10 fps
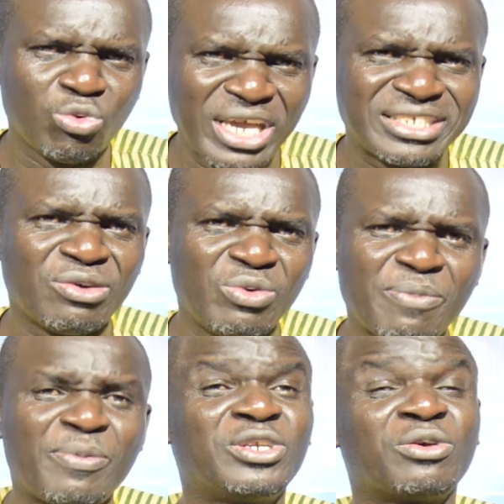Where's the
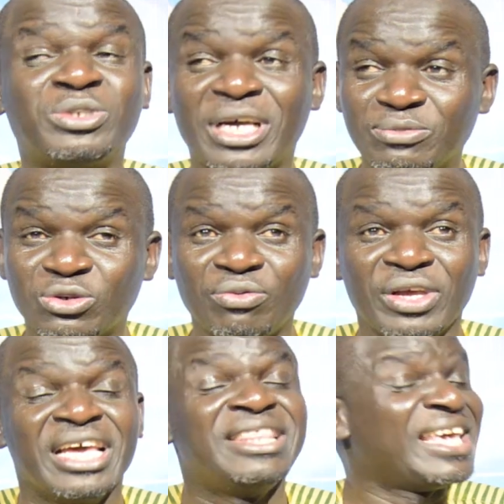weak point of Samson?
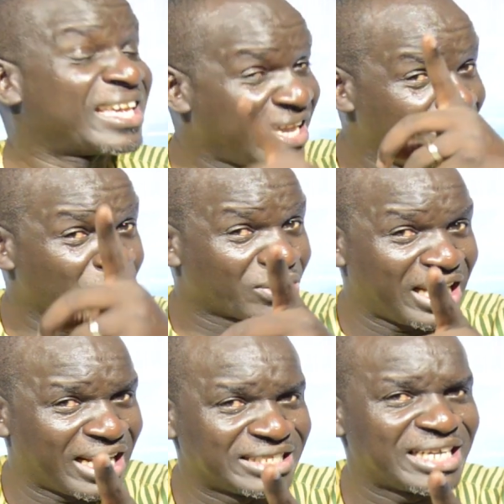They came to
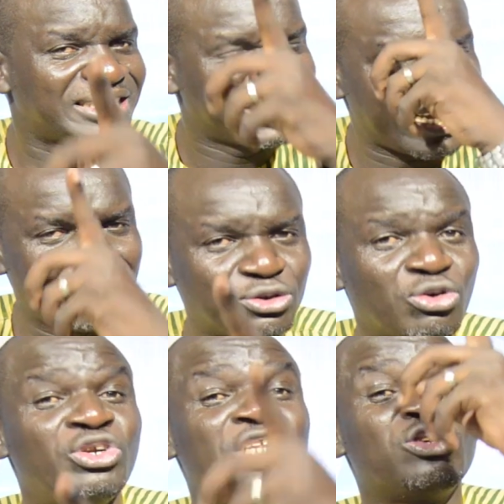realize that
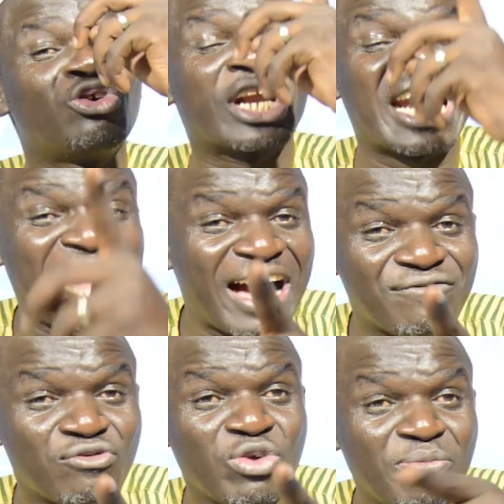Samson did not
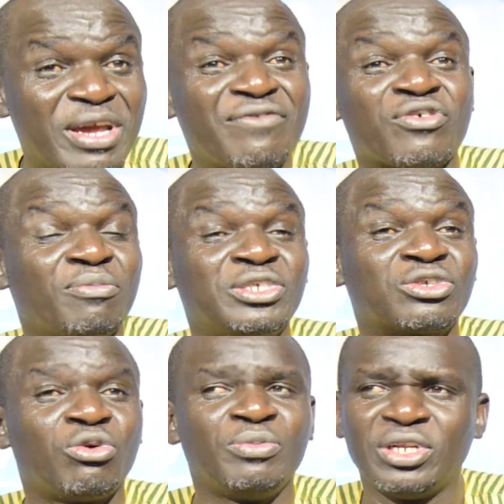love women from his
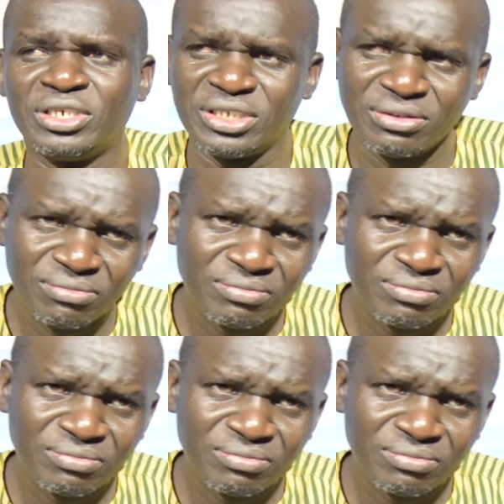community.